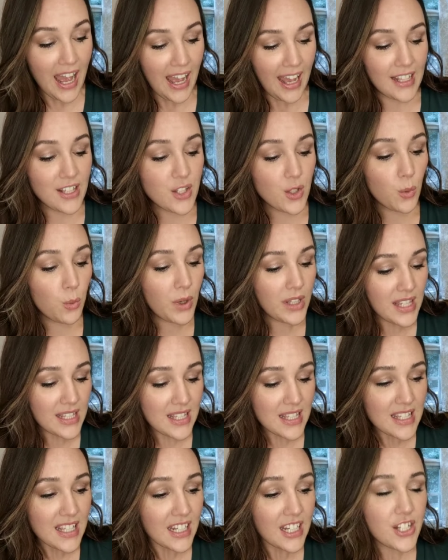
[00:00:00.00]
And so what this
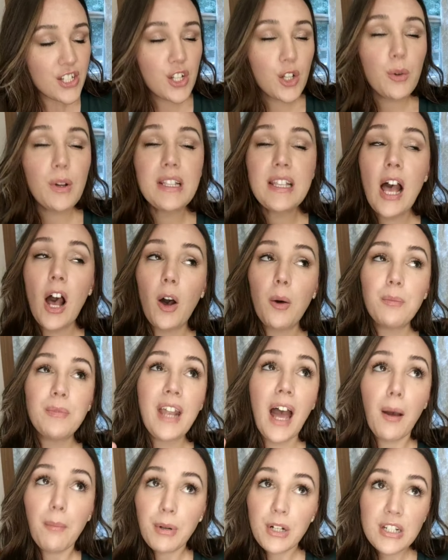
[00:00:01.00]
is going to do is help
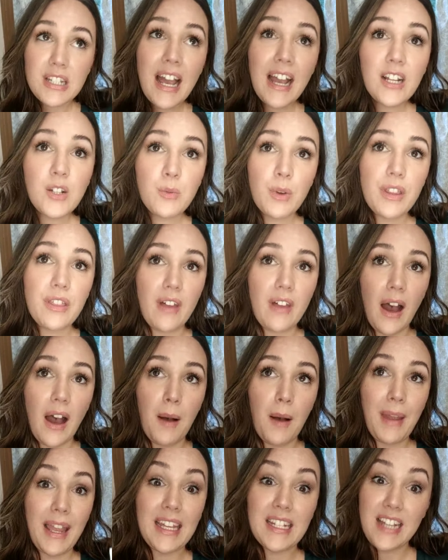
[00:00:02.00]
not protect with
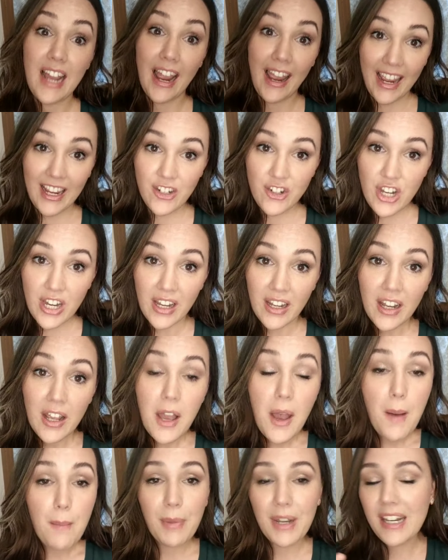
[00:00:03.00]
anti anti-aging,
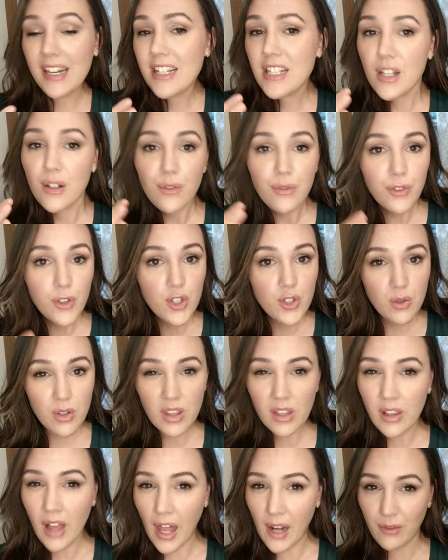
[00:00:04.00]
but it is infused with
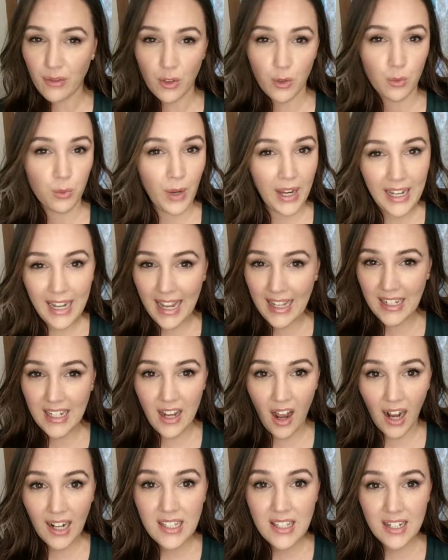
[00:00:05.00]
a lot of great
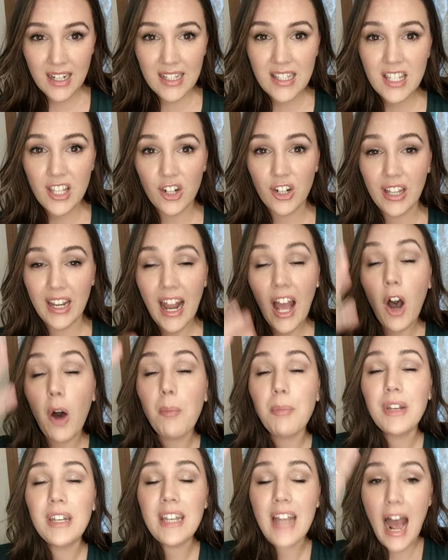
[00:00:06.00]
antioxidants that are going to
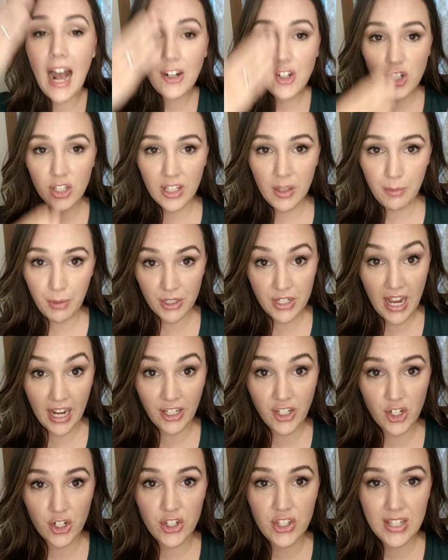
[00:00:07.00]
help naturally
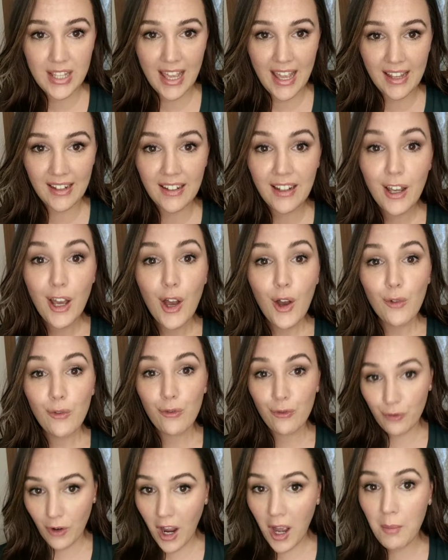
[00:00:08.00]
protect your skin
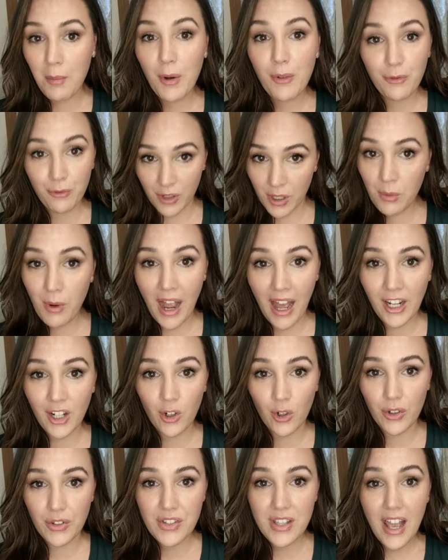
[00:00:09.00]
from free
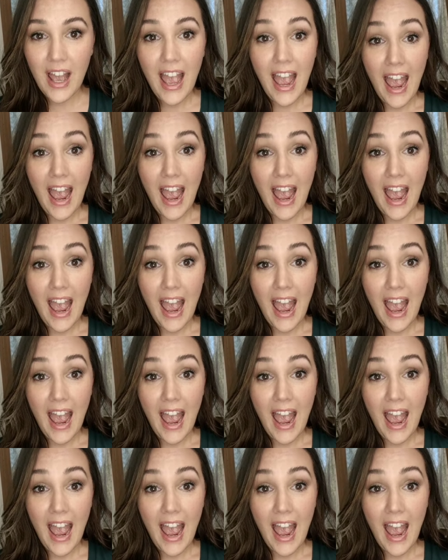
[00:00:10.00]
radicals.